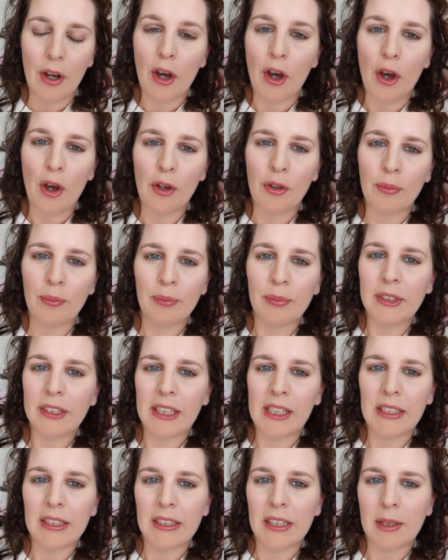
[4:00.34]
a home
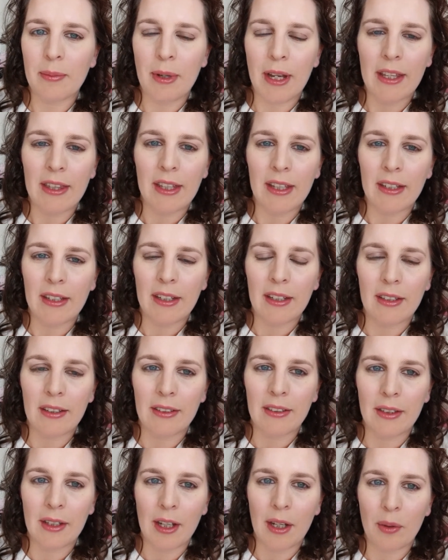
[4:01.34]
system, I think
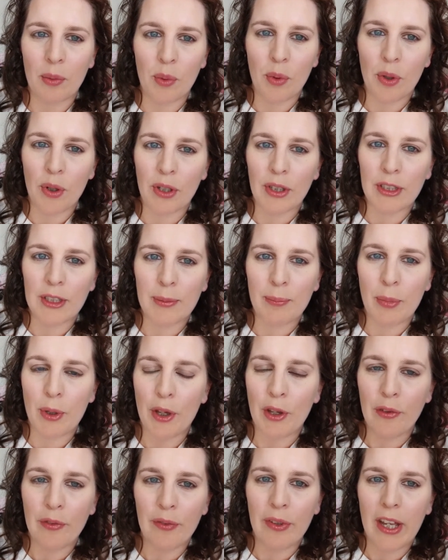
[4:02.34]
it works
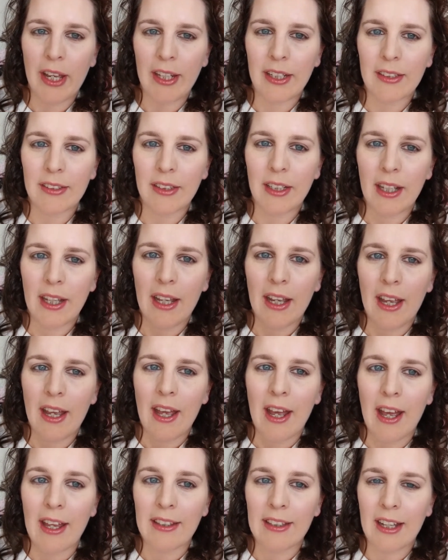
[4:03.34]
perfect.
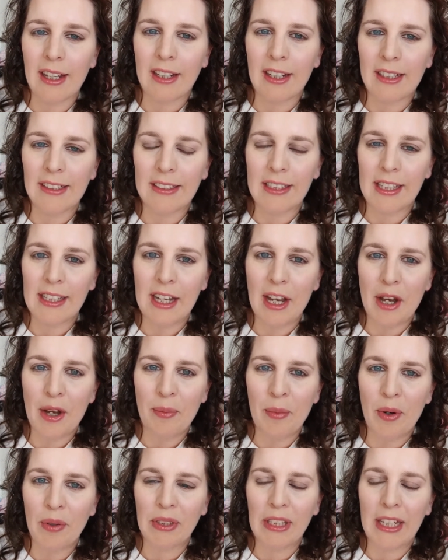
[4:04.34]
And like I said, now
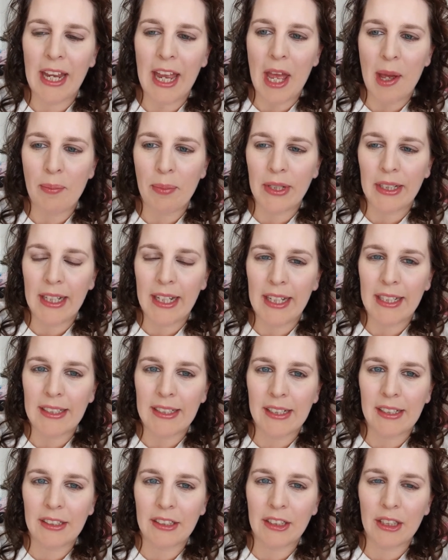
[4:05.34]
I'm only
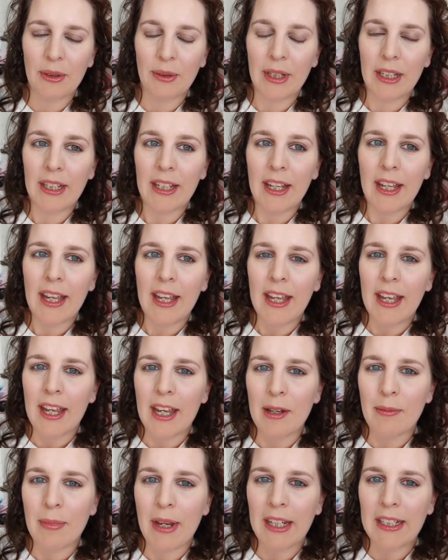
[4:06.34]
epilating, so
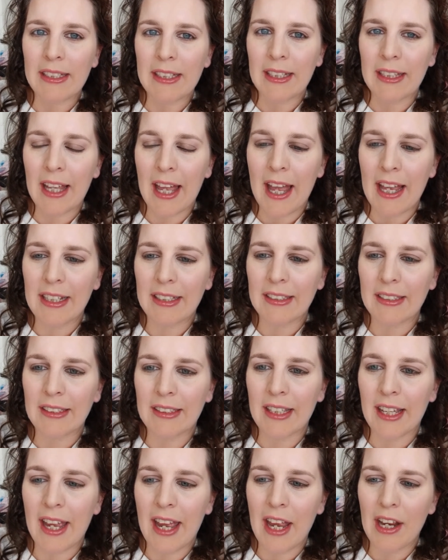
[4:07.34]
it makes it last,
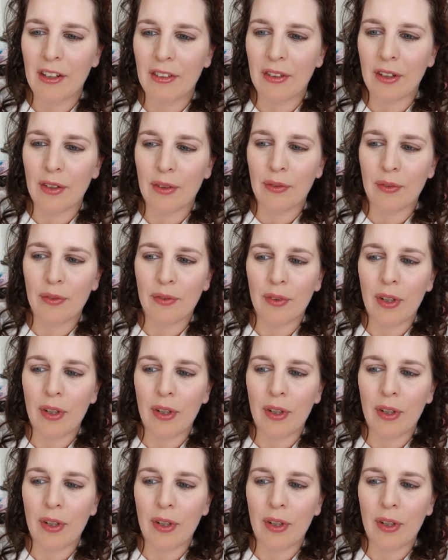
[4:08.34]
the hair growth